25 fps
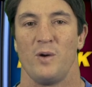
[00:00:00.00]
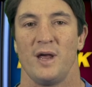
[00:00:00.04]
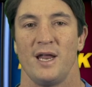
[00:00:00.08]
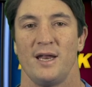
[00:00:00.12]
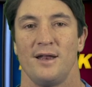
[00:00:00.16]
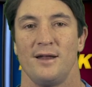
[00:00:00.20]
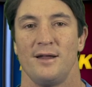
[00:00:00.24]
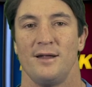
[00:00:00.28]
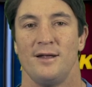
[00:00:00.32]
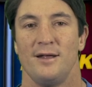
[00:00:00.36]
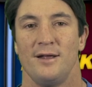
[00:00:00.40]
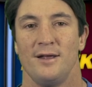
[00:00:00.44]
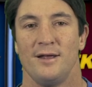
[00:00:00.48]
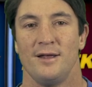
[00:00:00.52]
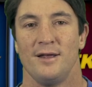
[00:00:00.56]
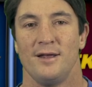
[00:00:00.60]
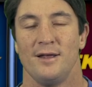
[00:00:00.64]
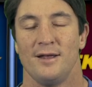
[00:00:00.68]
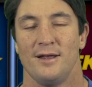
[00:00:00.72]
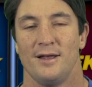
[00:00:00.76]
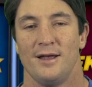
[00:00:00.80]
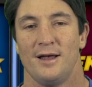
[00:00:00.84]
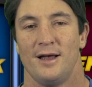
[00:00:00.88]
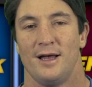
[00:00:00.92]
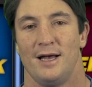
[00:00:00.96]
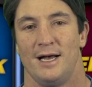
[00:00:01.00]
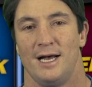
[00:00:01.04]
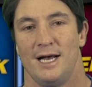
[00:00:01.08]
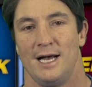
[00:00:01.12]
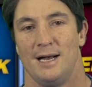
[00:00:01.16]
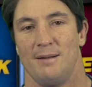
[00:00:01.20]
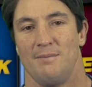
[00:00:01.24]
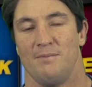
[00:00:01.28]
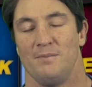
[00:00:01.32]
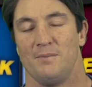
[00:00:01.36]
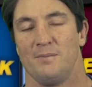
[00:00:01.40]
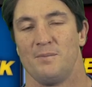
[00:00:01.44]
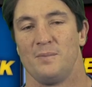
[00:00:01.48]
went.
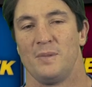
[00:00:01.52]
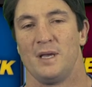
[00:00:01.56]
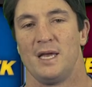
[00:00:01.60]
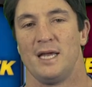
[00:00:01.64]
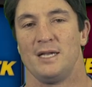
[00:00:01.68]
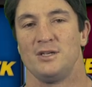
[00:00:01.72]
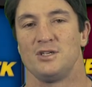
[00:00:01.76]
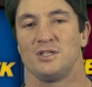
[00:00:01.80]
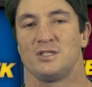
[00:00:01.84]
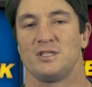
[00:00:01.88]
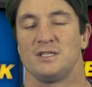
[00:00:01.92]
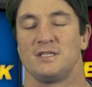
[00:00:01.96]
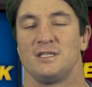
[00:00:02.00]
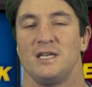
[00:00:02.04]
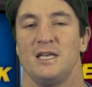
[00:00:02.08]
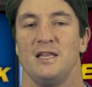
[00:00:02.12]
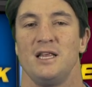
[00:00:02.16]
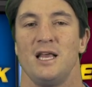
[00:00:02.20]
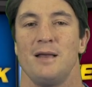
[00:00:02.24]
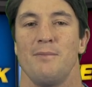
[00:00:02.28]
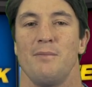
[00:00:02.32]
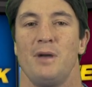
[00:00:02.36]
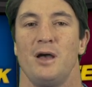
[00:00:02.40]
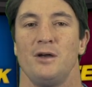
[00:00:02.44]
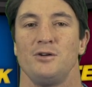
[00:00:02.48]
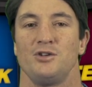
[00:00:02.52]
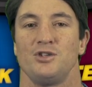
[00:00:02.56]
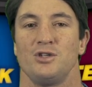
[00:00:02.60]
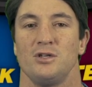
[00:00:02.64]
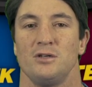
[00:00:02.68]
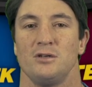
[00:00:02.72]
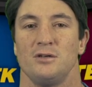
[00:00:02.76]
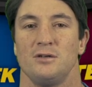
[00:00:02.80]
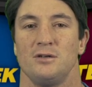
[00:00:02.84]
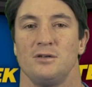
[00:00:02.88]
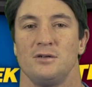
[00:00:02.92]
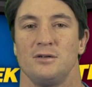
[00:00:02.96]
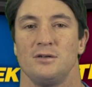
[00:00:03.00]
And just to see the
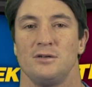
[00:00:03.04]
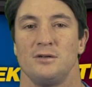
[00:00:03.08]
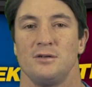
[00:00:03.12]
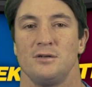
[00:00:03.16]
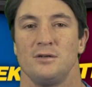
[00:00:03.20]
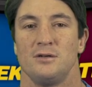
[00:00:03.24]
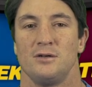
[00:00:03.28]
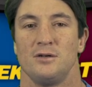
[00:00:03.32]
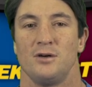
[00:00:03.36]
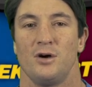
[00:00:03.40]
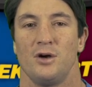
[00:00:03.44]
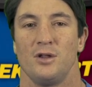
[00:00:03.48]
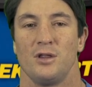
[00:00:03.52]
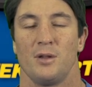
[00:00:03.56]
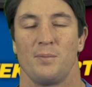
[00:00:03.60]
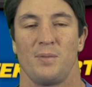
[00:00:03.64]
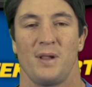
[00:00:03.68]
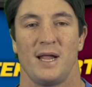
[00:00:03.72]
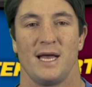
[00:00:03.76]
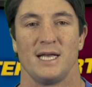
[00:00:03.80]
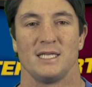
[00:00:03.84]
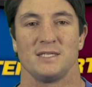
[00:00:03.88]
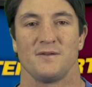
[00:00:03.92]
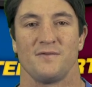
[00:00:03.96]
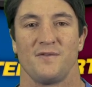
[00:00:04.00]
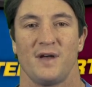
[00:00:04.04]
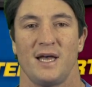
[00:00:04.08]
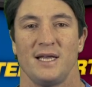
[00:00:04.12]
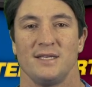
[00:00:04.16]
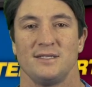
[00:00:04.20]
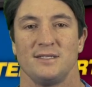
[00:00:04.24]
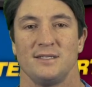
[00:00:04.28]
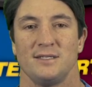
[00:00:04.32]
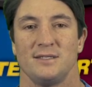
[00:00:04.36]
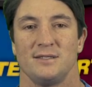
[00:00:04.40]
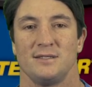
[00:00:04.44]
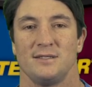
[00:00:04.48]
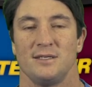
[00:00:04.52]
emotion on the players'
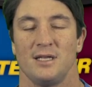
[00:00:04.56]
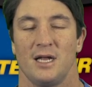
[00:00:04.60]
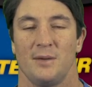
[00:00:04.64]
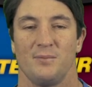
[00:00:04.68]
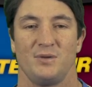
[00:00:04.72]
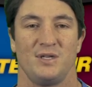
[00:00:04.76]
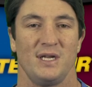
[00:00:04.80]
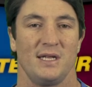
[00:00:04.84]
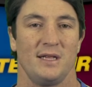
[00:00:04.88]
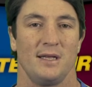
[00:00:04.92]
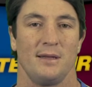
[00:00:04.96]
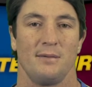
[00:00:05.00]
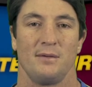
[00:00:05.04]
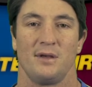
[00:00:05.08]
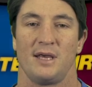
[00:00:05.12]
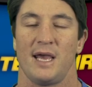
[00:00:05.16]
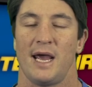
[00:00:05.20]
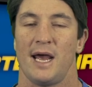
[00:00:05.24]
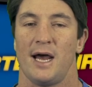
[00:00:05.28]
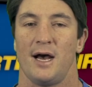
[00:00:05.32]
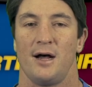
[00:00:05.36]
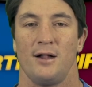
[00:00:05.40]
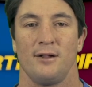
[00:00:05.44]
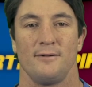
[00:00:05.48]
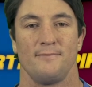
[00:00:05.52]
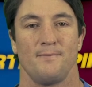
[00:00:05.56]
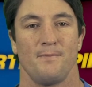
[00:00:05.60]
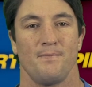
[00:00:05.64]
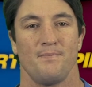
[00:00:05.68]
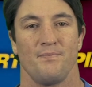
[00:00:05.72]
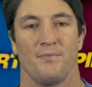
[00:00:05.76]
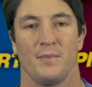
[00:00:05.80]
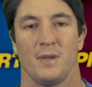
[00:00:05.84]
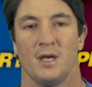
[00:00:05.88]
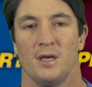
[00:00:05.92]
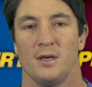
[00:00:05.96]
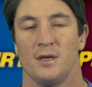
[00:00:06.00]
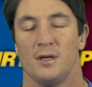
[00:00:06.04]
faces, you know, particularly Gal,
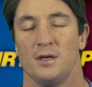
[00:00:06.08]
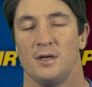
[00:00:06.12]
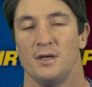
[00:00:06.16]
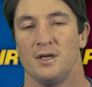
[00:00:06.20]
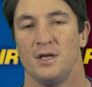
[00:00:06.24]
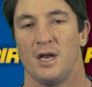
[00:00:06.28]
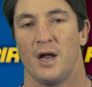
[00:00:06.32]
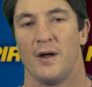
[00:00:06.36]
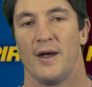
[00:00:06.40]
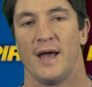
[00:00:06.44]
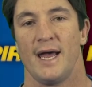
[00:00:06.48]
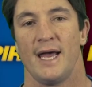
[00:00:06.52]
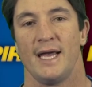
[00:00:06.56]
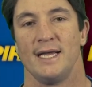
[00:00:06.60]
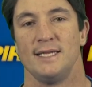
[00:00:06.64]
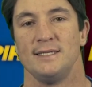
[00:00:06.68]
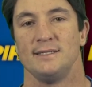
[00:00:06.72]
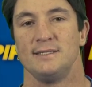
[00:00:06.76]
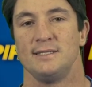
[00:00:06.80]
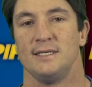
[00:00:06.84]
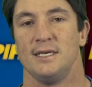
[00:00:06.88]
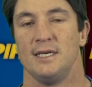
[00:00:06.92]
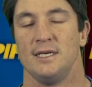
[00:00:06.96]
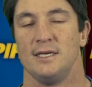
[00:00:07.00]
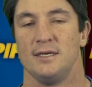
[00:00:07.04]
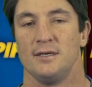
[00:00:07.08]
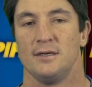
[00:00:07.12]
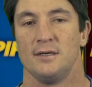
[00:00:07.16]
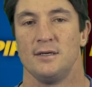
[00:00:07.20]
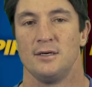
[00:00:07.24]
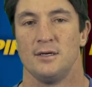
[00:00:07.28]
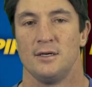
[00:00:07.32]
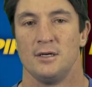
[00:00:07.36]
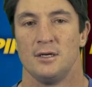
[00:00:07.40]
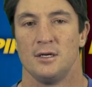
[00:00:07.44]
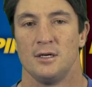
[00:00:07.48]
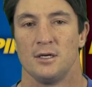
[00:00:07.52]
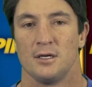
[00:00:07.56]
you know, Hainsey,
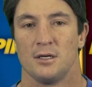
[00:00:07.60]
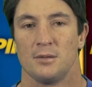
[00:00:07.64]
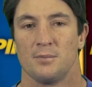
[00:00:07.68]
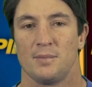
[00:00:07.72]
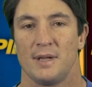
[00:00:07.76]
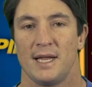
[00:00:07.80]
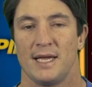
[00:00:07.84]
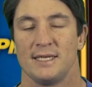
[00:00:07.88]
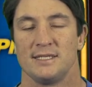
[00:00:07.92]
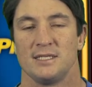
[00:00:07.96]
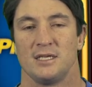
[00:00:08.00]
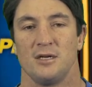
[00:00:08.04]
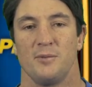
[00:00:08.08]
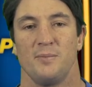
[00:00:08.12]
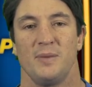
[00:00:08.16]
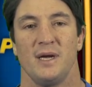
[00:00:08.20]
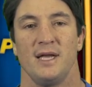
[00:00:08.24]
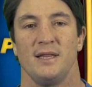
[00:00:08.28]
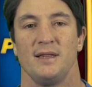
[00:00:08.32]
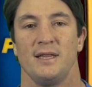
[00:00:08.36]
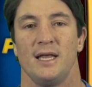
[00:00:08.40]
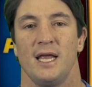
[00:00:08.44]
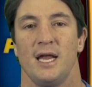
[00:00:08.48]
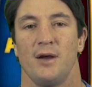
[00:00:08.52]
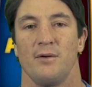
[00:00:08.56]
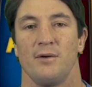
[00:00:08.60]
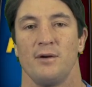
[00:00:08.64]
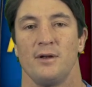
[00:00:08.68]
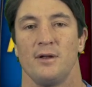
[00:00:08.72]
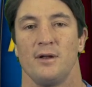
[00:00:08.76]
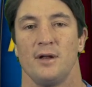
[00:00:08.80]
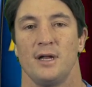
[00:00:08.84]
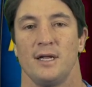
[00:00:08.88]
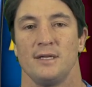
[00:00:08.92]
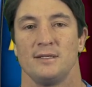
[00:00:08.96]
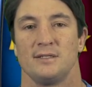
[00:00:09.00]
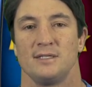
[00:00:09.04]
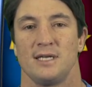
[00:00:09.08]
players that had been there
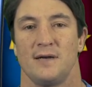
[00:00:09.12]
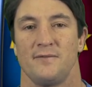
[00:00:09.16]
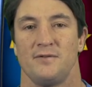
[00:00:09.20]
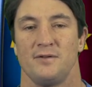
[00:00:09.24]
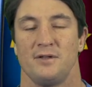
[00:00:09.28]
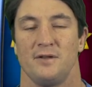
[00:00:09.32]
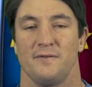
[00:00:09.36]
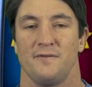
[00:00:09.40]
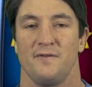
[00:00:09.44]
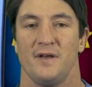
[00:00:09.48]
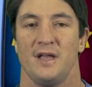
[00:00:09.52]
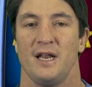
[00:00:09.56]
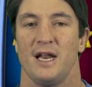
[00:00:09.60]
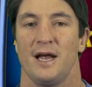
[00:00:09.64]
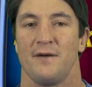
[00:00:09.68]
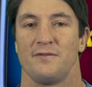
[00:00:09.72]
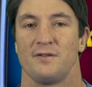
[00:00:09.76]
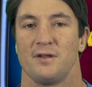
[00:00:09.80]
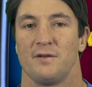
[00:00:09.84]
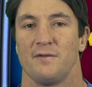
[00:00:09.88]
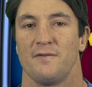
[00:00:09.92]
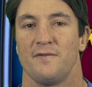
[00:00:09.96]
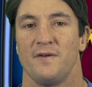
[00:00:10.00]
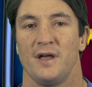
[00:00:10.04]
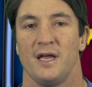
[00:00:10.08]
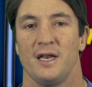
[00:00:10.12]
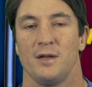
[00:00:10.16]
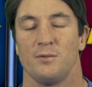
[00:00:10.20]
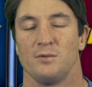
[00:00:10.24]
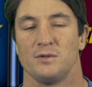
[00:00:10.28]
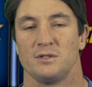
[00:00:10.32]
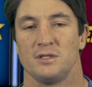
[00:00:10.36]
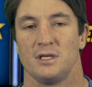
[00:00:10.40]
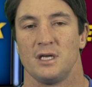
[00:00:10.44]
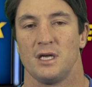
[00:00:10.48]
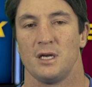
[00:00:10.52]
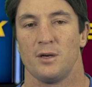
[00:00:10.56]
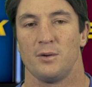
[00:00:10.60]
and suffered defeat after defeat, it
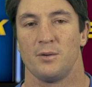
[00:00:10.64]
was